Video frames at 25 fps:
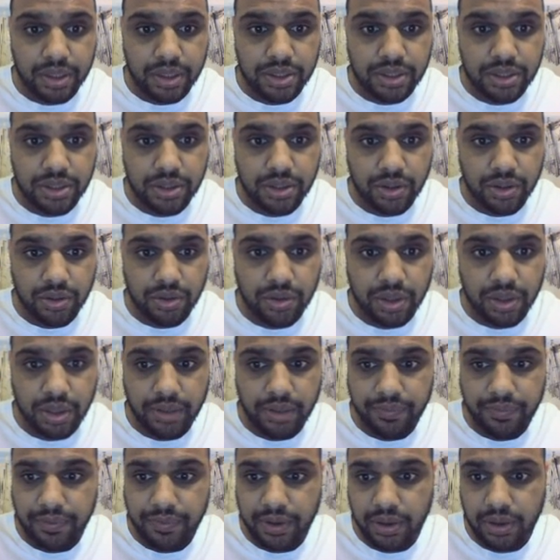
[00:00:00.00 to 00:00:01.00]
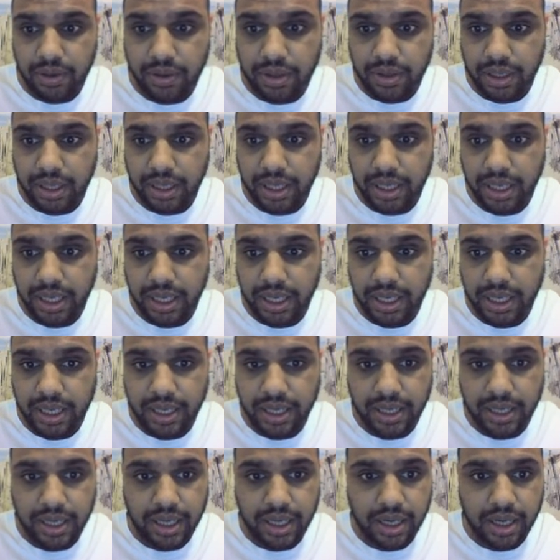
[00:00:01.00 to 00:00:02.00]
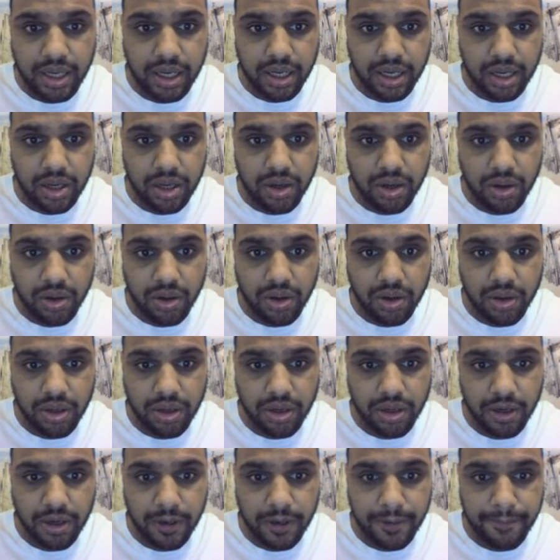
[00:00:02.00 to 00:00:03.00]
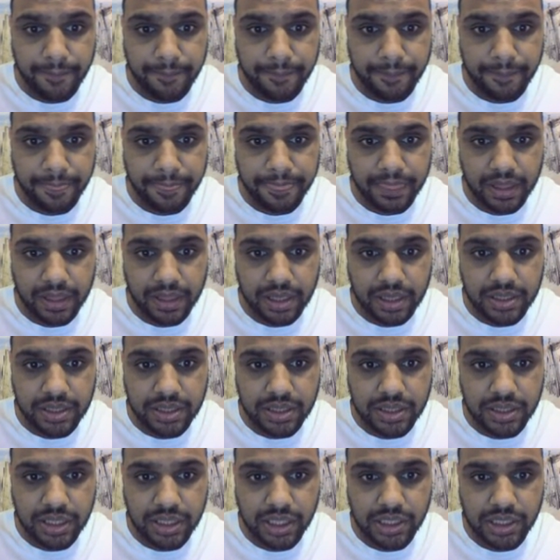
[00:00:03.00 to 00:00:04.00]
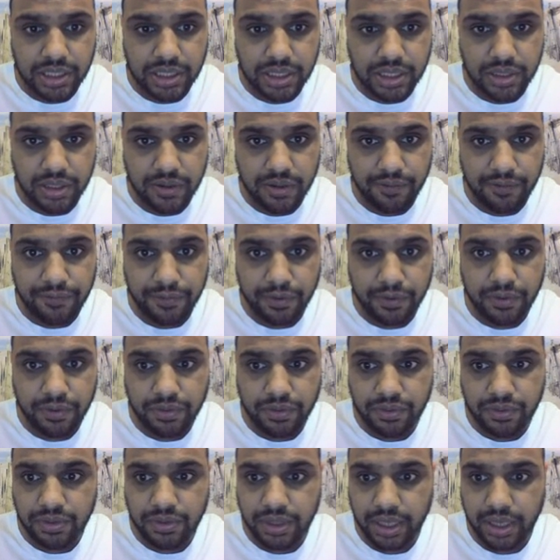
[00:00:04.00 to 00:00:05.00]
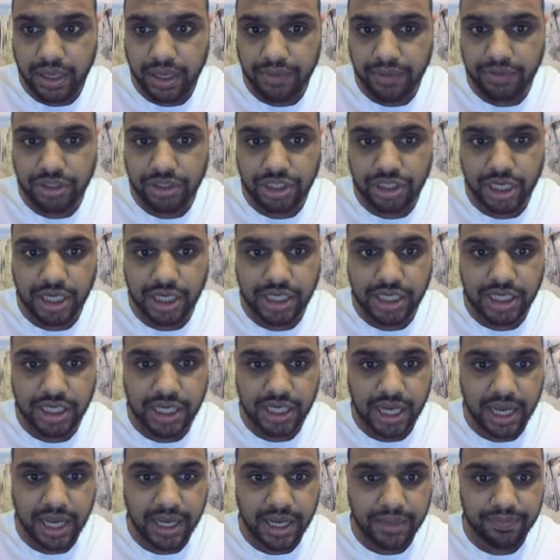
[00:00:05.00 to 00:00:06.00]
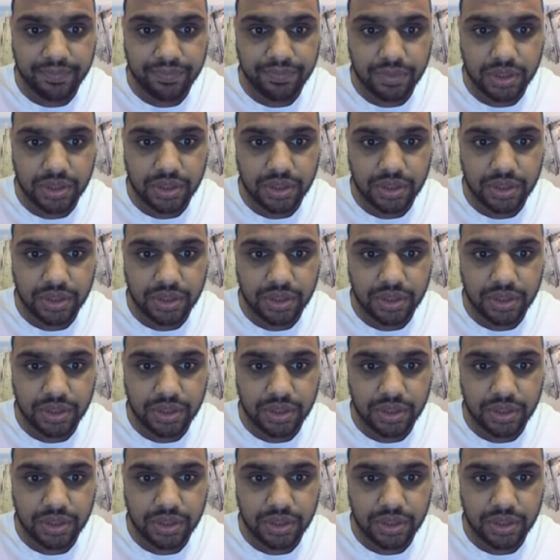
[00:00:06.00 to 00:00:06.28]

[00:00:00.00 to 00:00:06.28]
So if you look at it here, I got 6 referral, haven't changed yet.